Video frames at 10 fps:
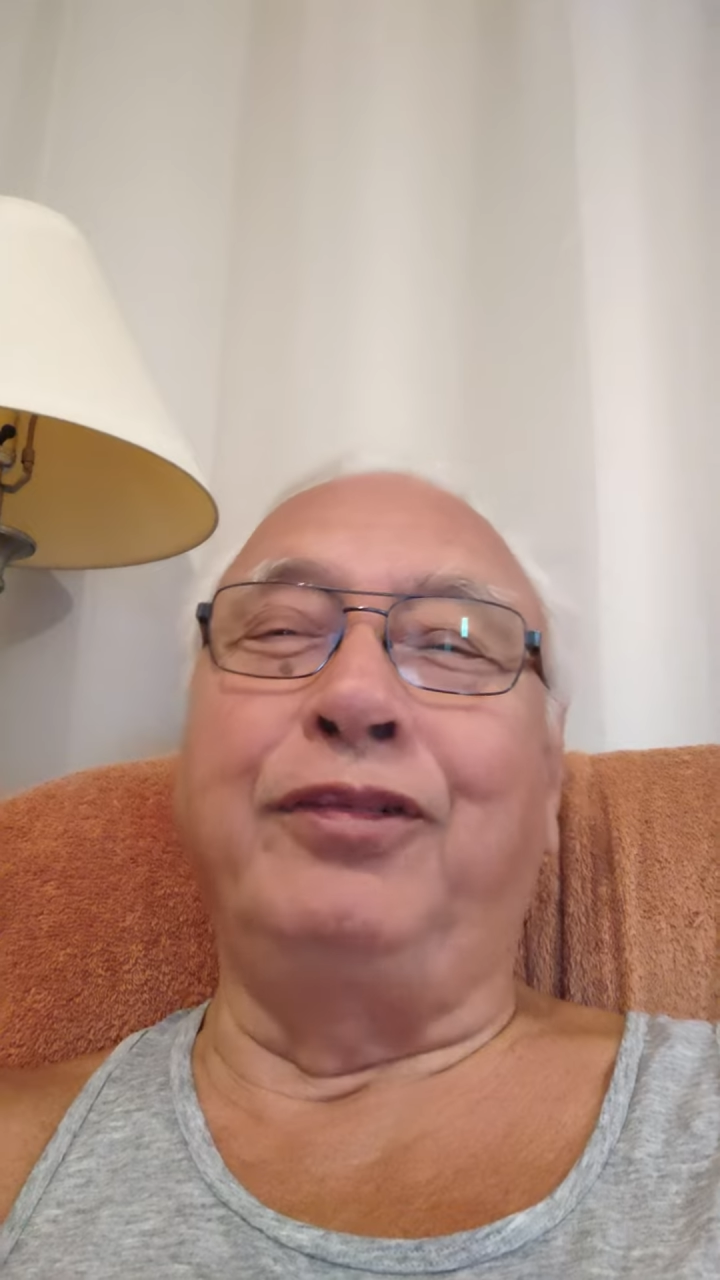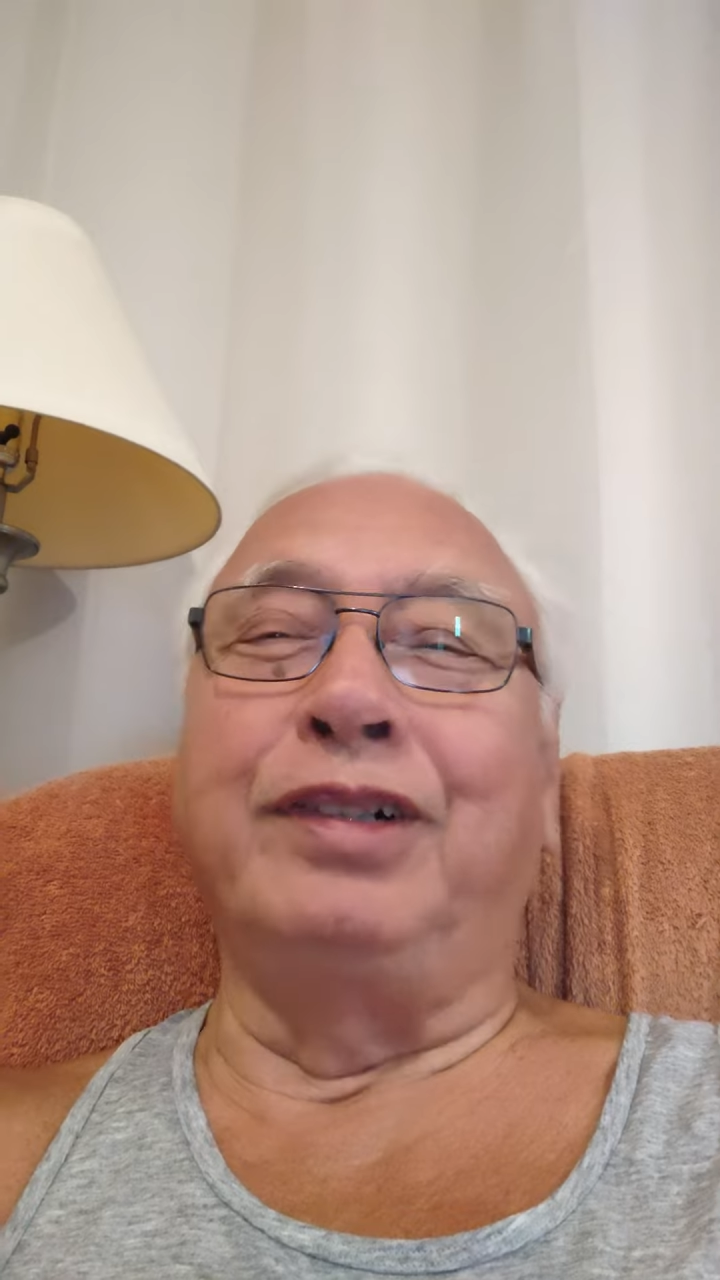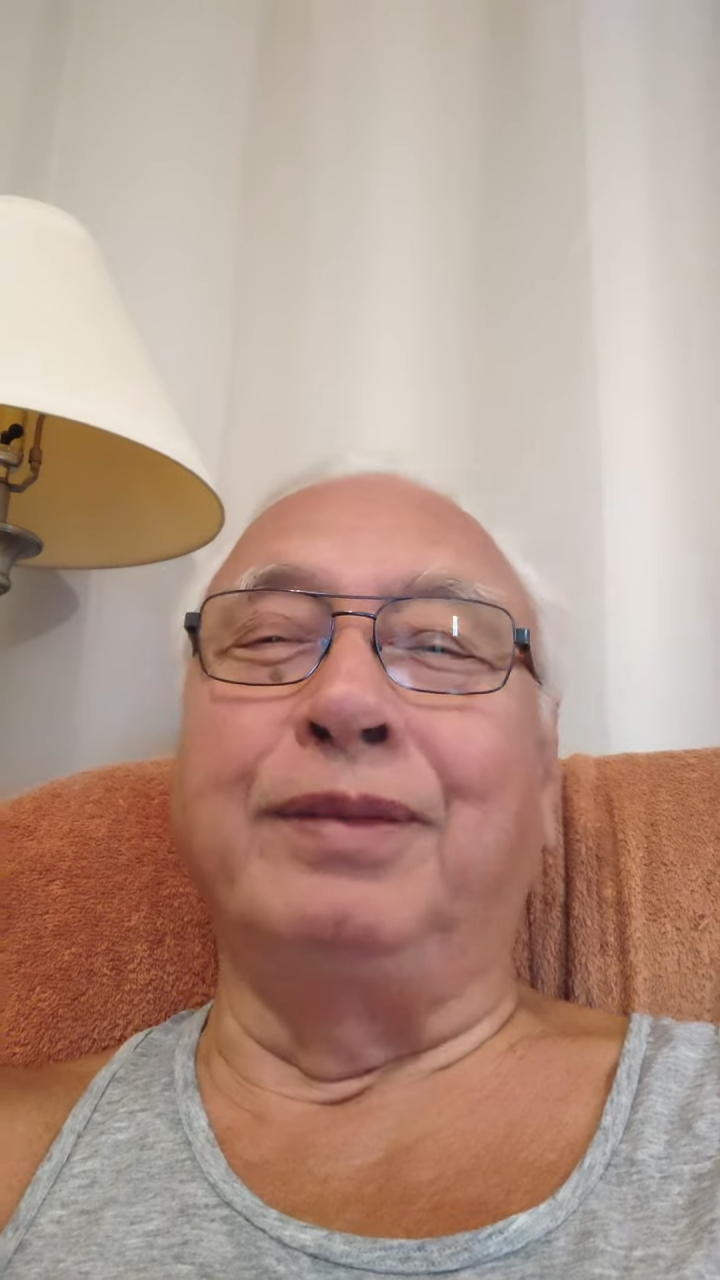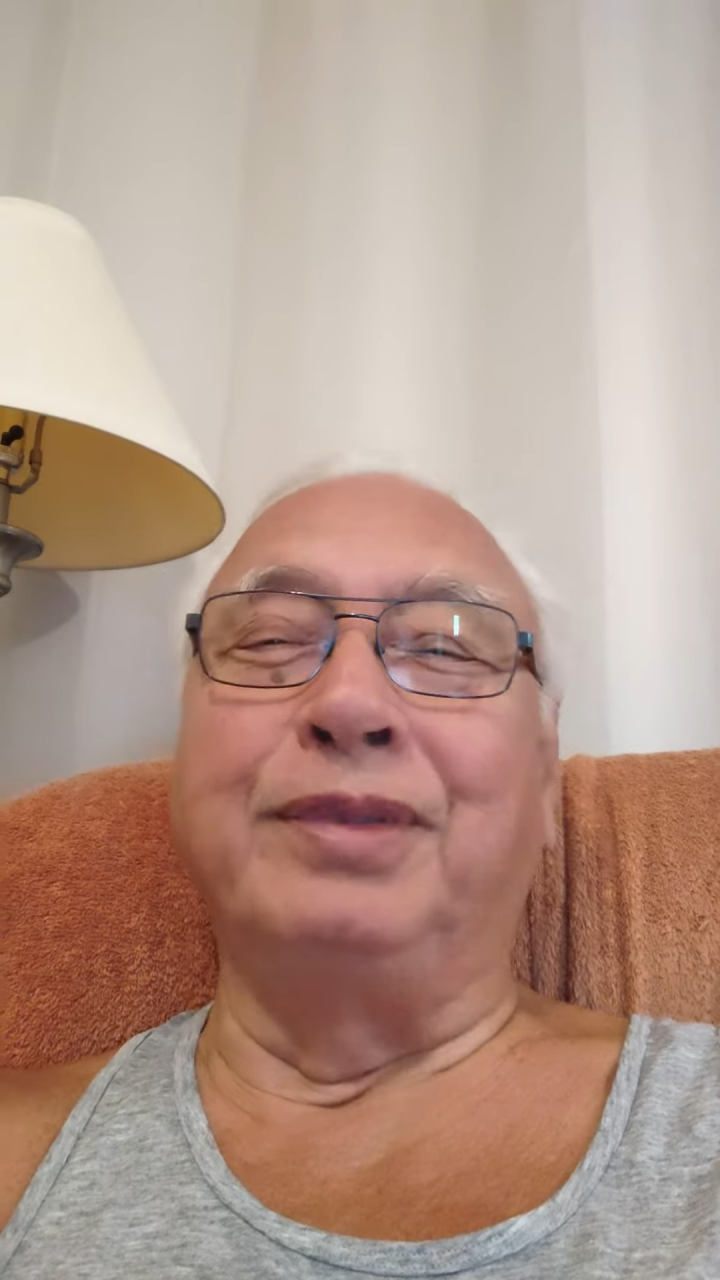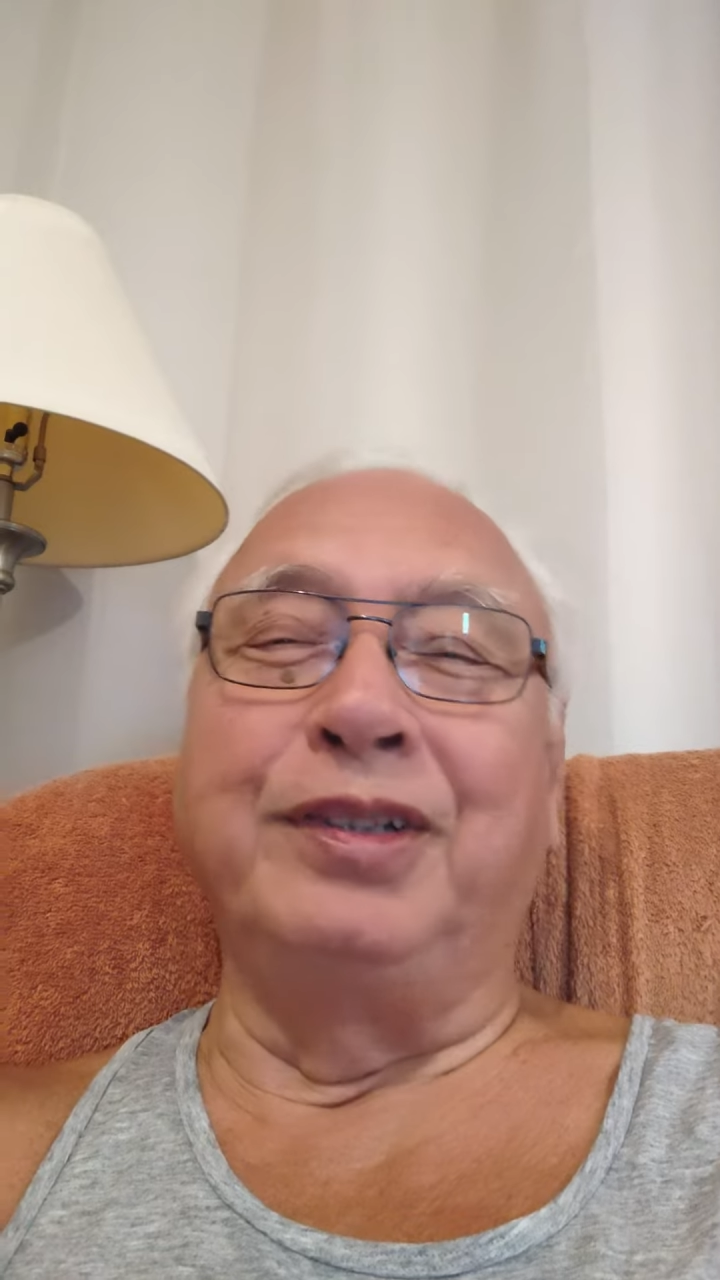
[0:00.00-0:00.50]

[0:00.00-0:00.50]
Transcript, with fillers: from